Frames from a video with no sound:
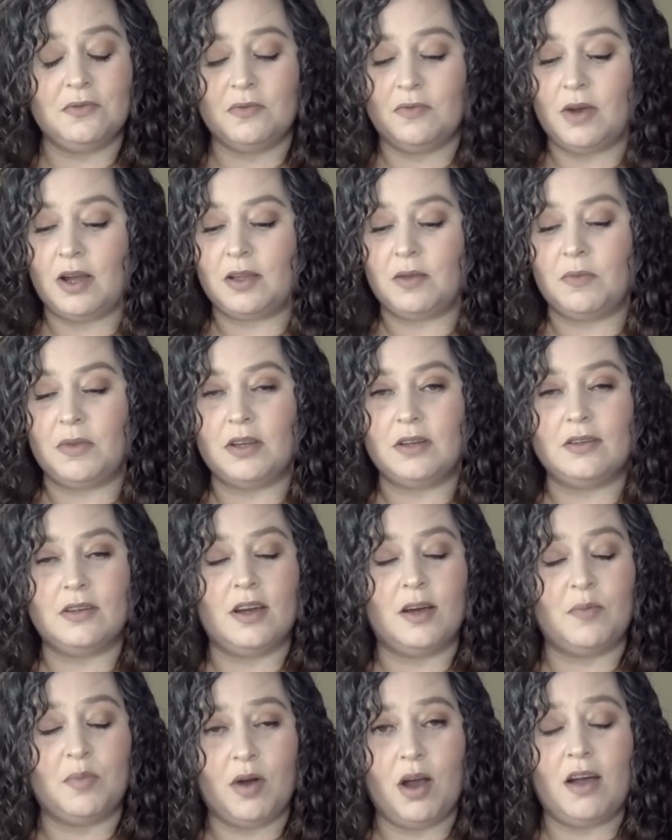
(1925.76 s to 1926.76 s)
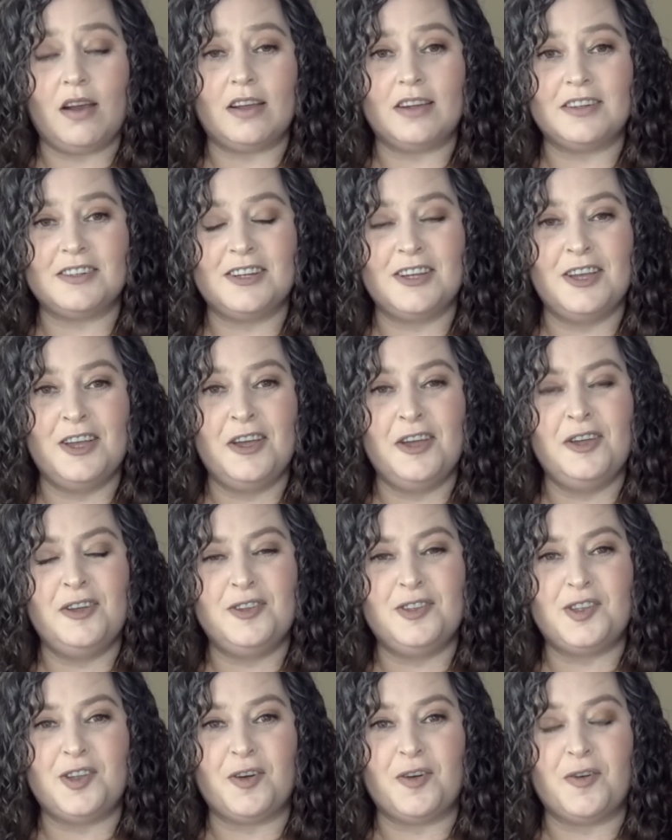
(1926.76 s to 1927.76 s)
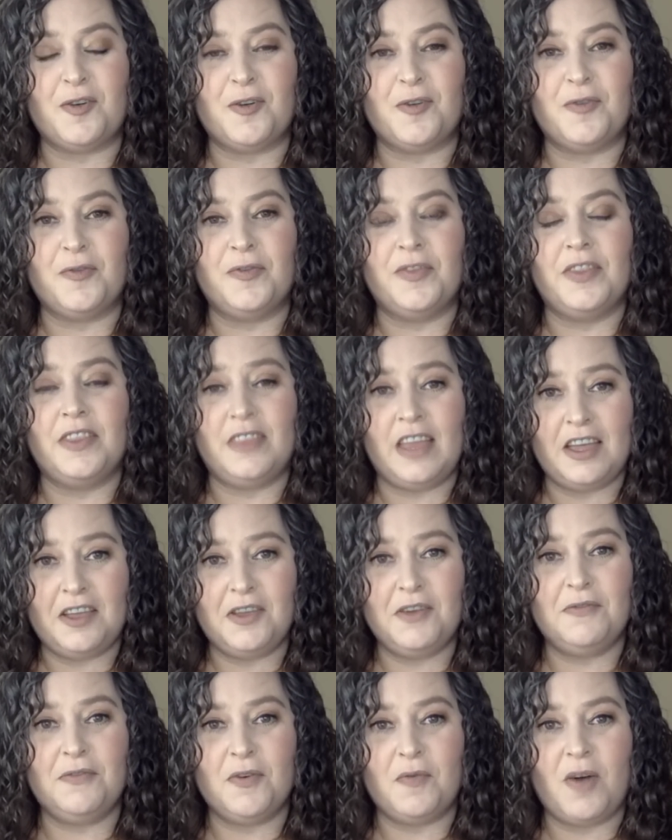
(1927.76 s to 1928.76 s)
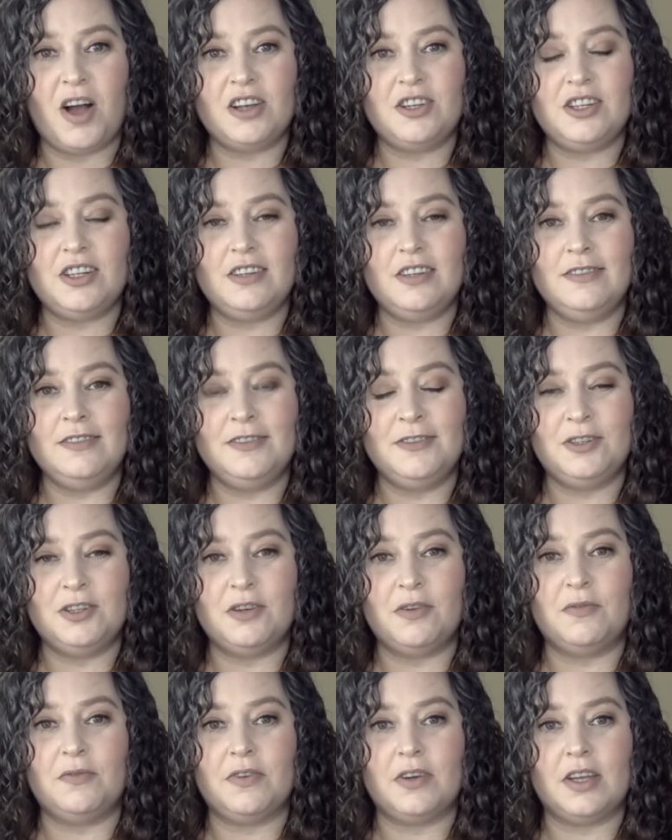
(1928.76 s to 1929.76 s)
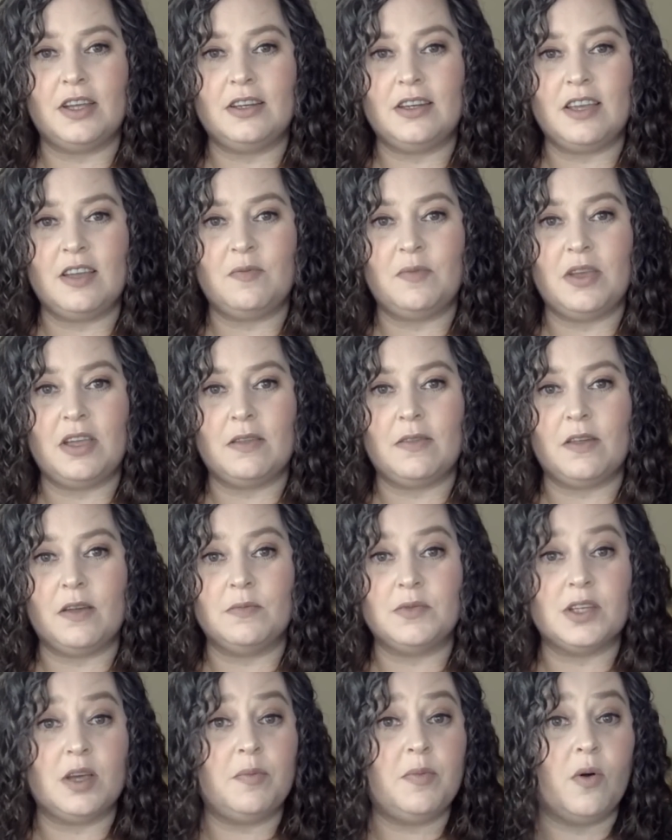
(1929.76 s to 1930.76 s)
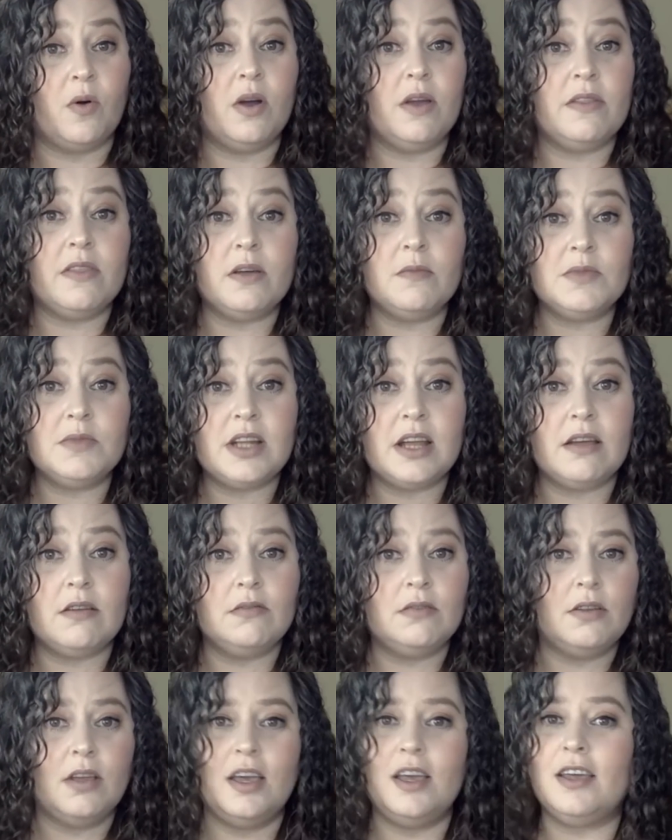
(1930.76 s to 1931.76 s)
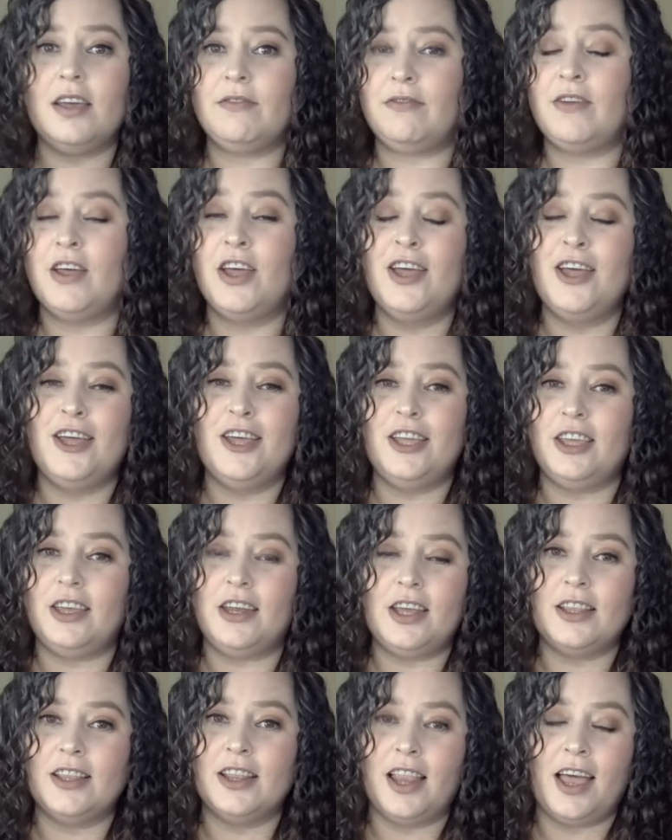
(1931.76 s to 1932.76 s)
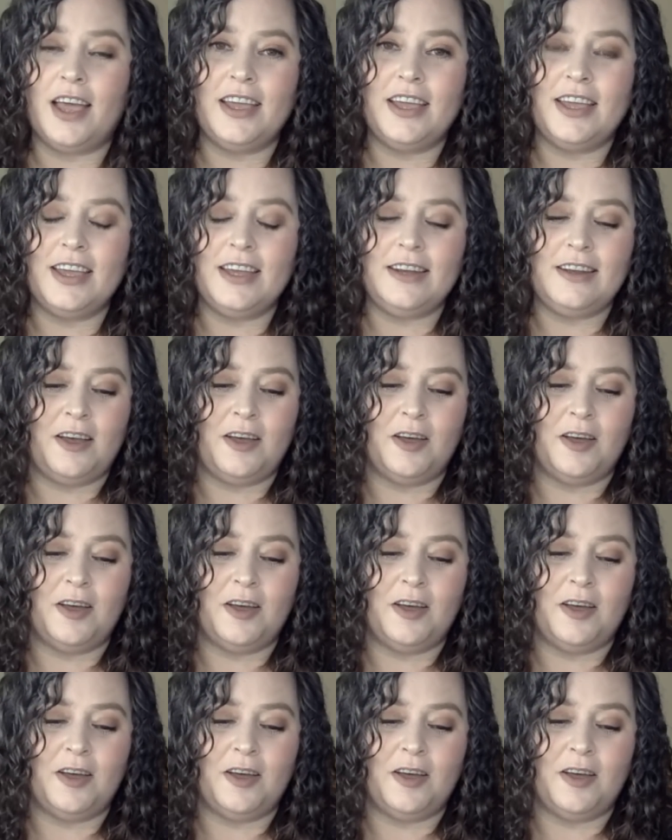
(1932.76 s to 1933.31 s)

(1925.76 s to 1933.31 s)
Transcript: recommend a product. So thank you for watching. Don't forget to give me a thumbs up or a thumbs down if you didn't like it.